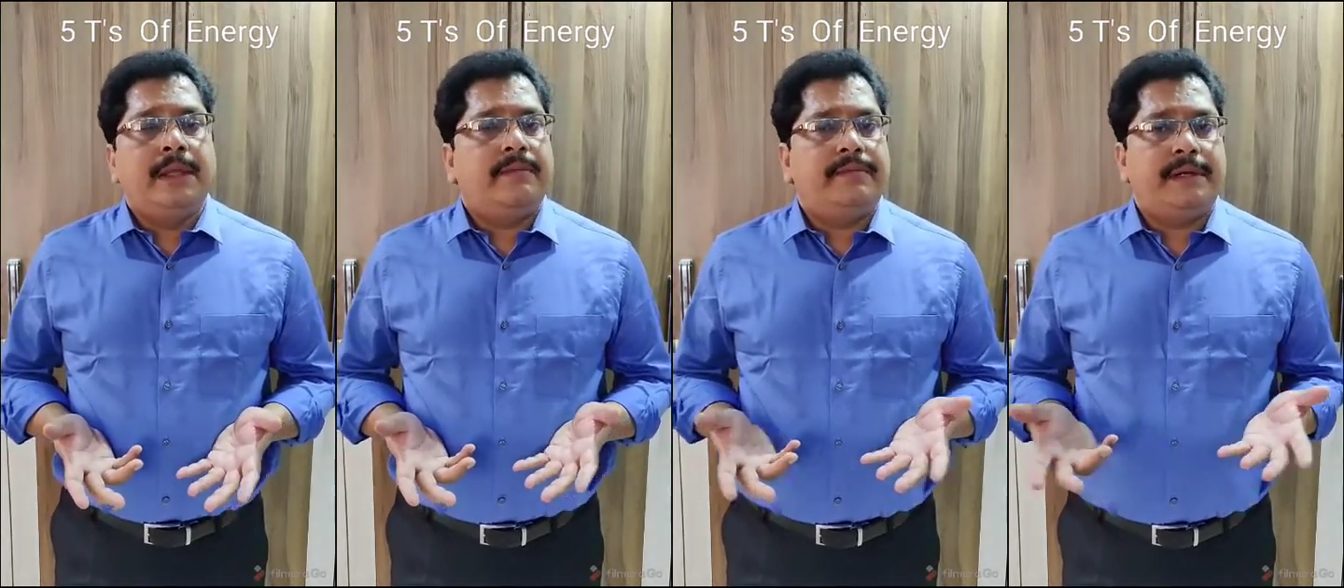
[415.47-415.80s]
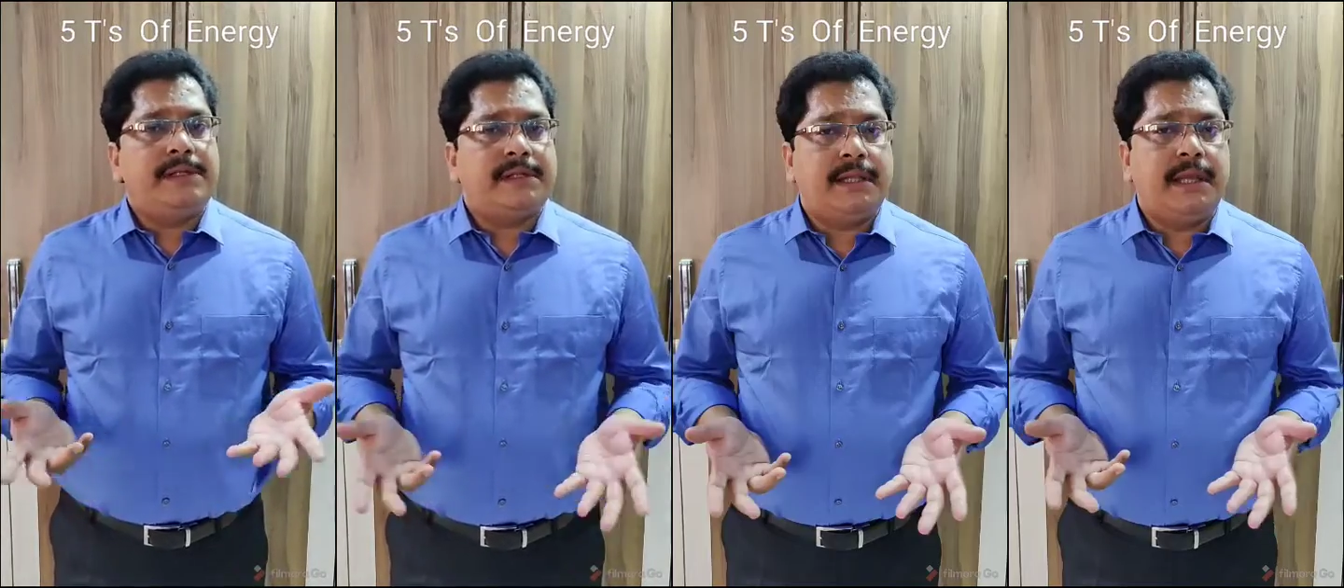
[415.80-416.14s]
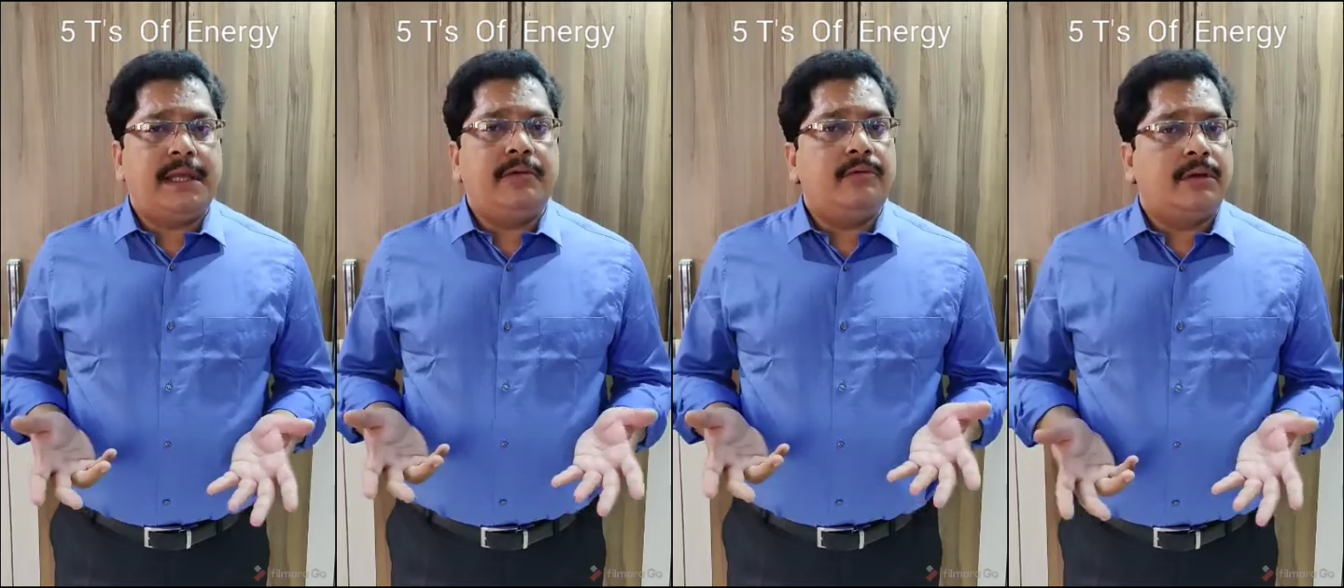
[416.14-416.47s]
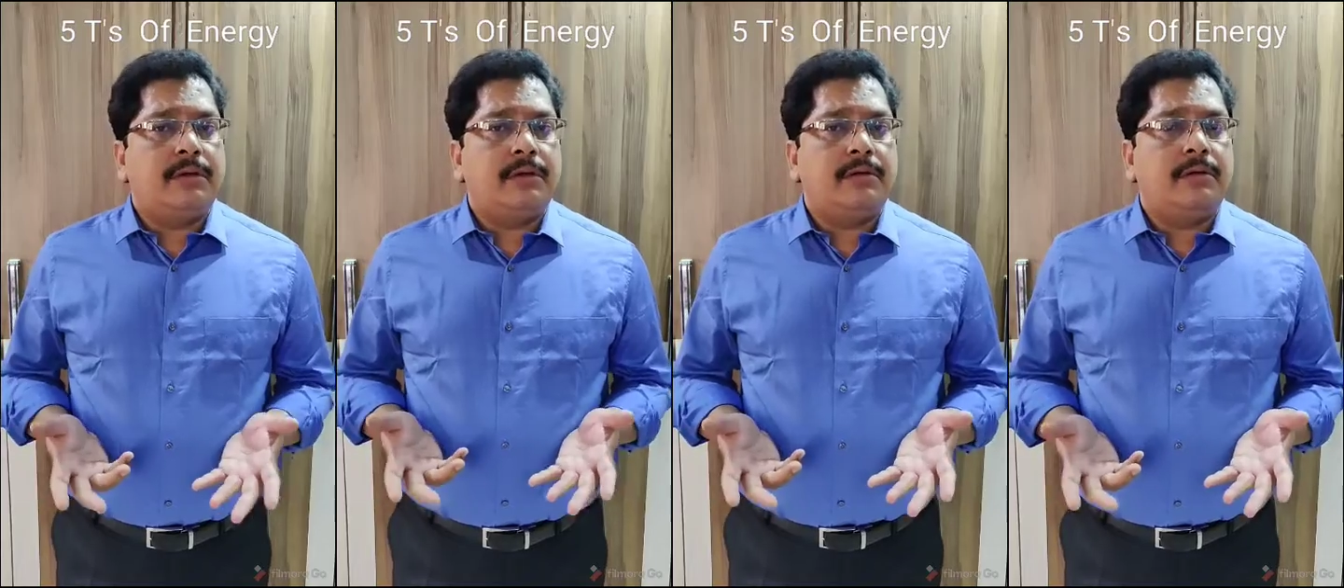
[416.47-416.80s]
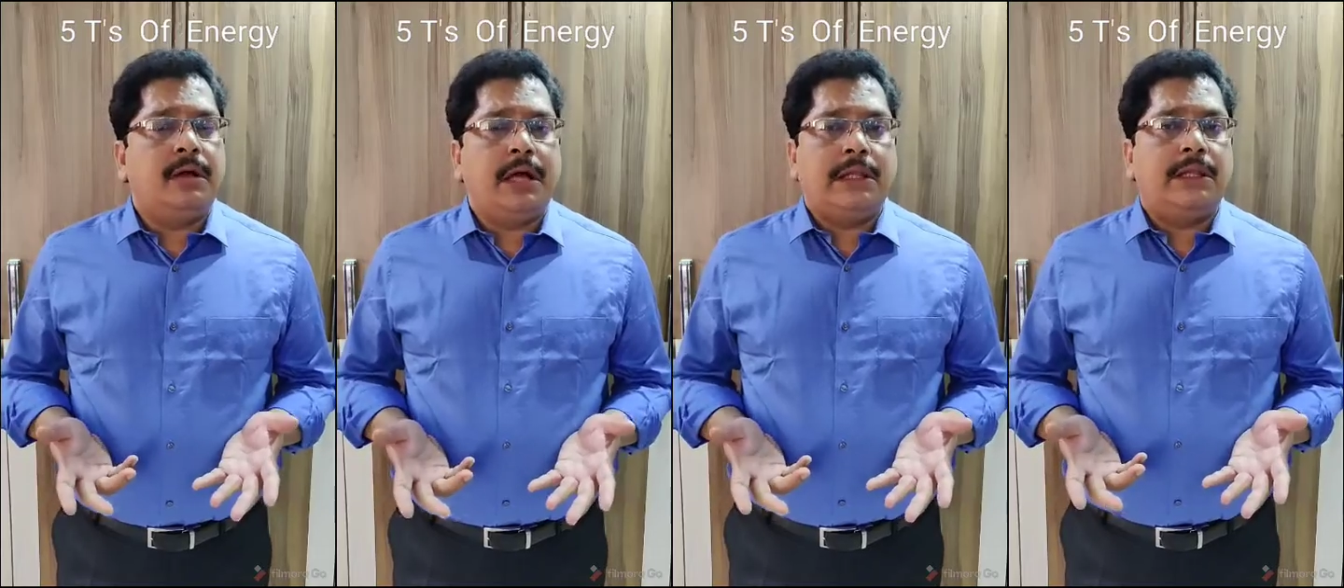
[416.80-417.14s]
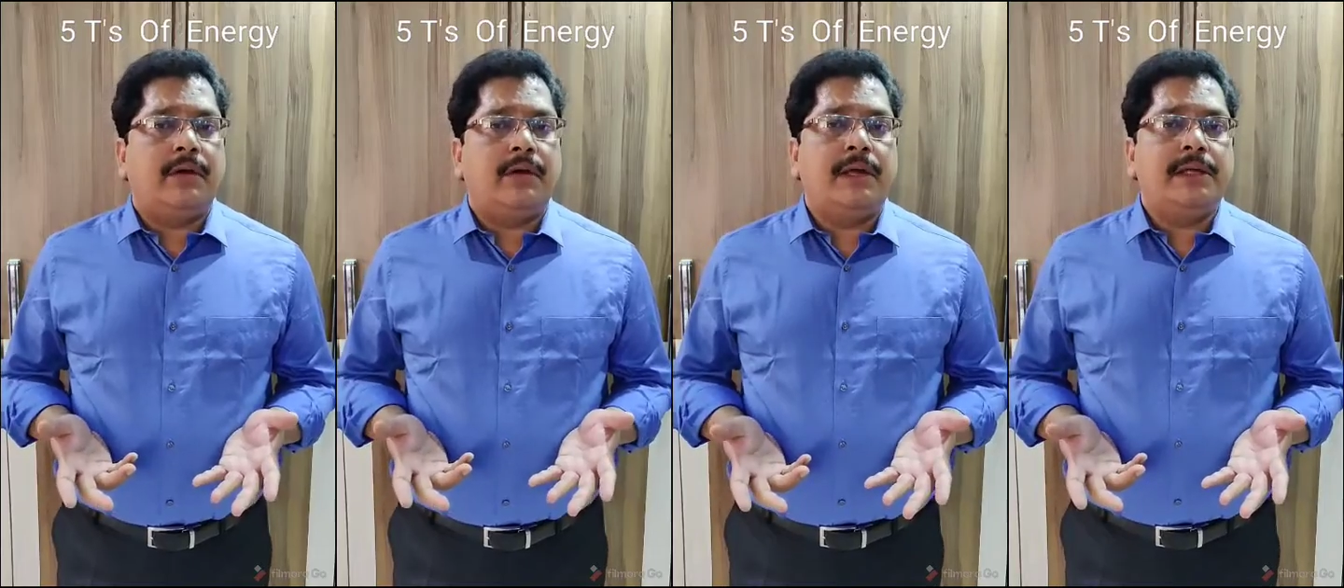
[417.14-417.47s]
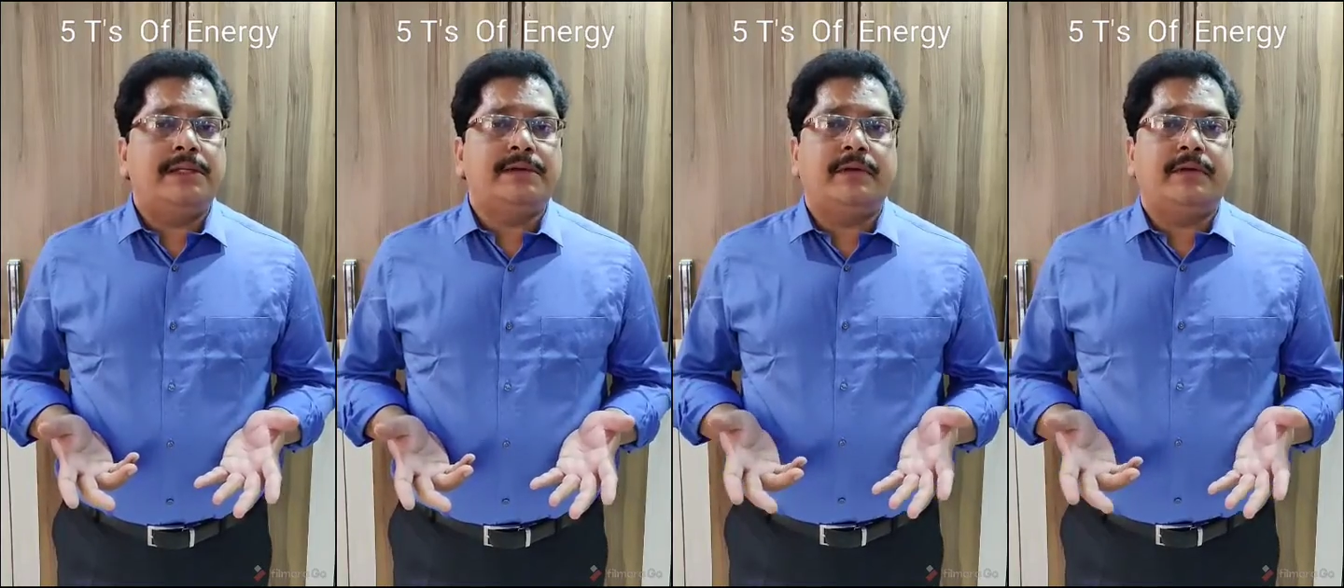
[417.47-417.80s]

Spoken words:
If it is there, you can go. Otherwise,